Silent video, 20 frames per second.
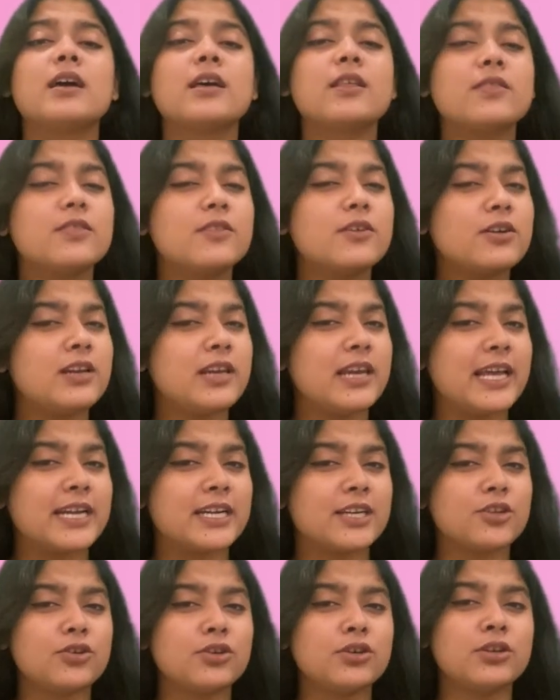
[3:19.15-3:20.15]
The
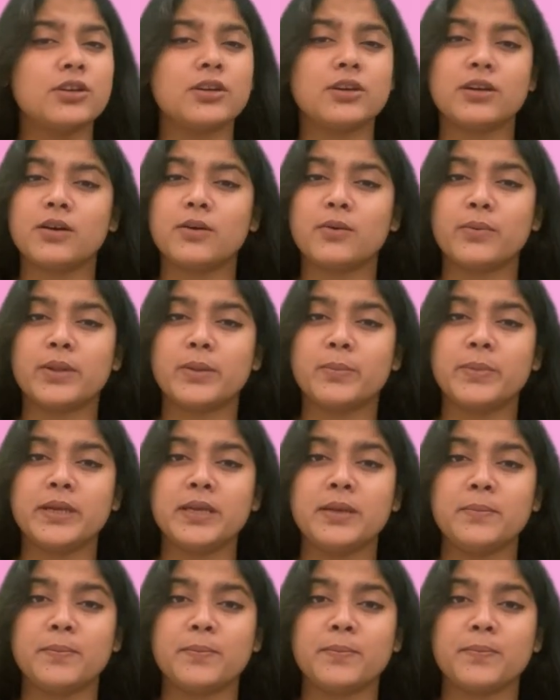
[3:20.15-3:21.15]
letter will be
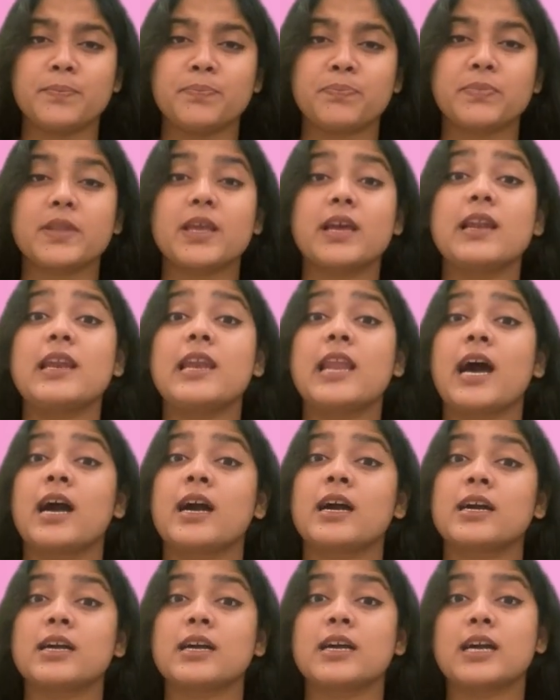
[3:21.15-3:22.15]
la
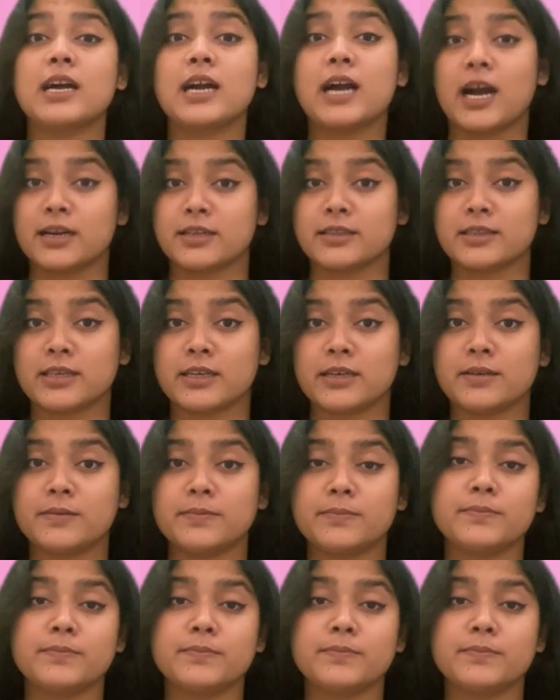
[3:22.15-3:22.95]
carta.